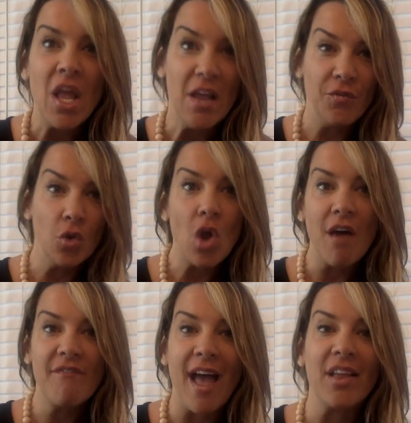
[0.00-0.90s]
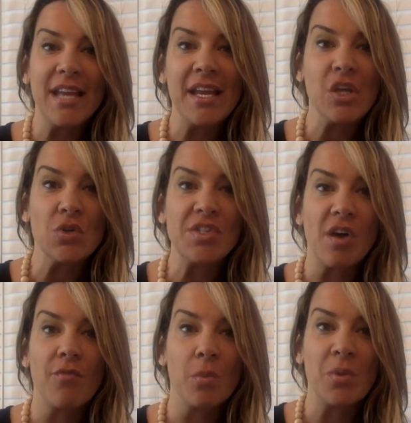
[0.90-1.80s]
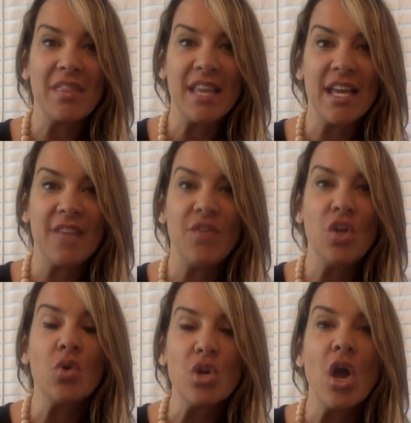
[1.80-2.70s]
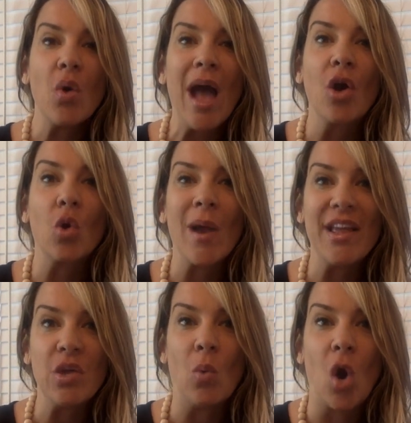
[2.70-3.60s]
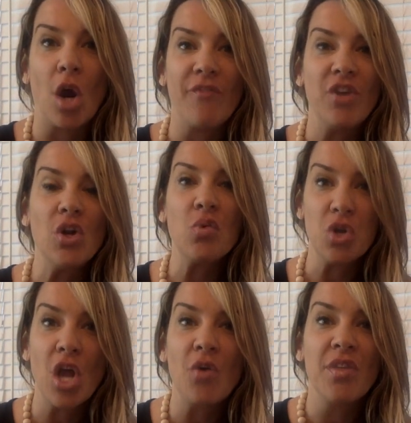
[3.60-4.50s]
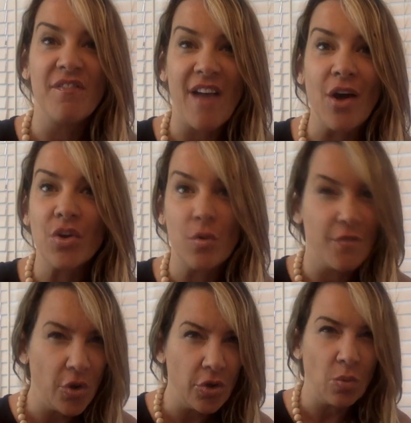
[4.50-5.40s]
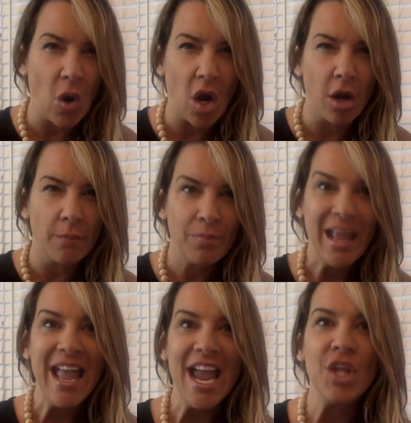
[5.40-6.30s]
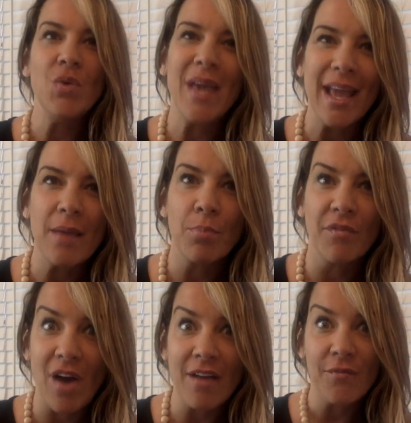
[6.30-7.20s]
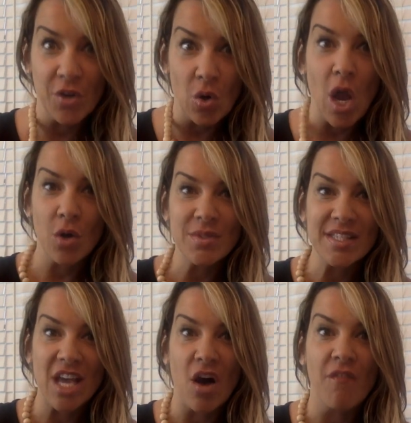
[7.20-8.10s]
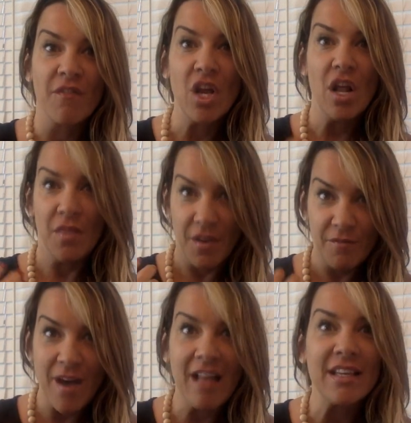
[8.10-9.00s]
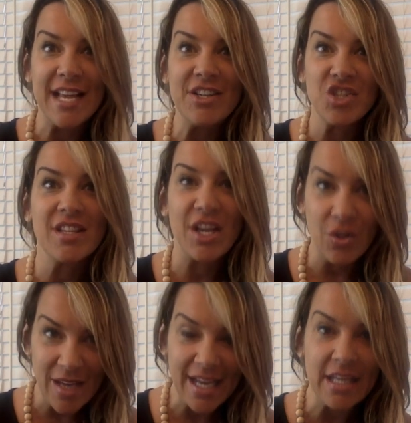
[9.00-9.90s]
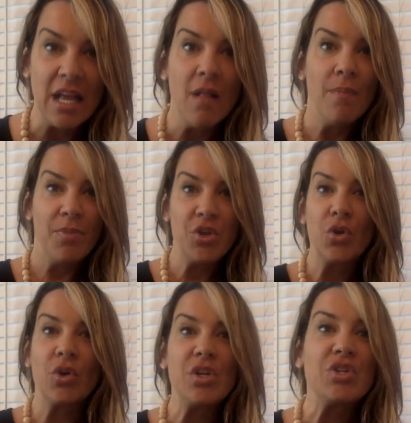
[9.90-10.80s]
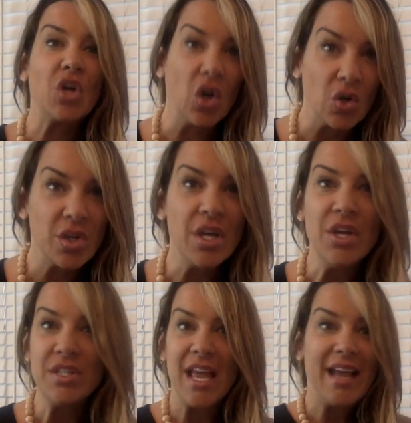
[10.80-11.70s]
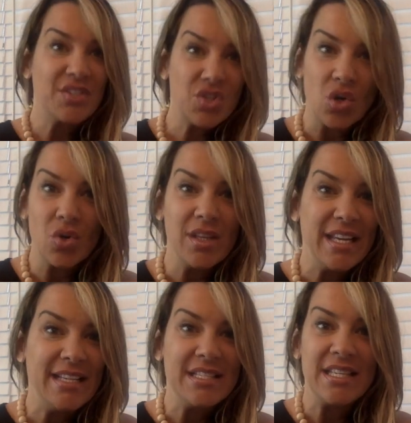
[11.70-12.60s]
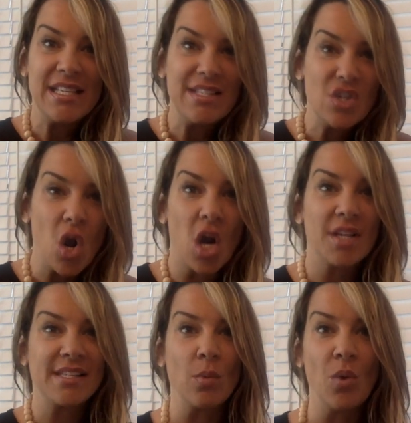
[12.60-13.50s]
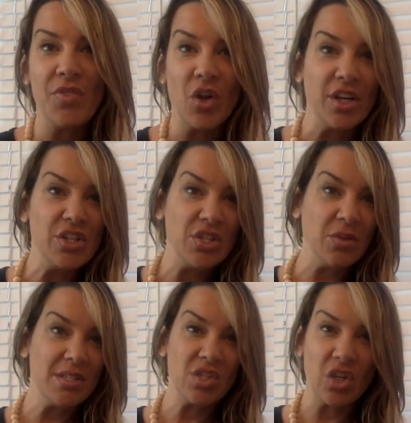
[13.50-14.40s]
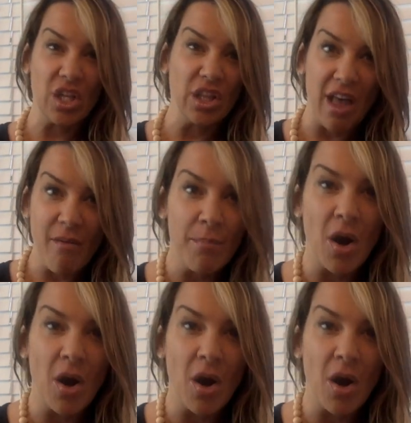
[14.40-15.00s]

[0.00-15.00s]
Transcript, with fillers: if you're not validating yourself from within, if you don't know how great you are, if you don't know the value of who you are, and you can't provide for your own self the validation that you need, then you're going to turn externally to these narcs. And what they're going to do is they're going to love